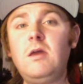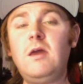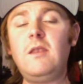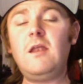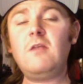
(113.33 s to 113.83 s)

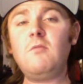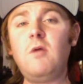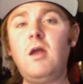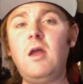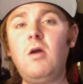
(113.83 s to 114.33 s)
And that's
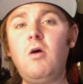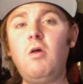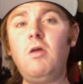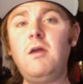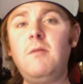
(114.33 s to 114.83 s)
why I
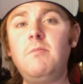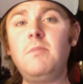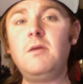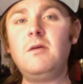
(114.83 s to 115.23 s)
call him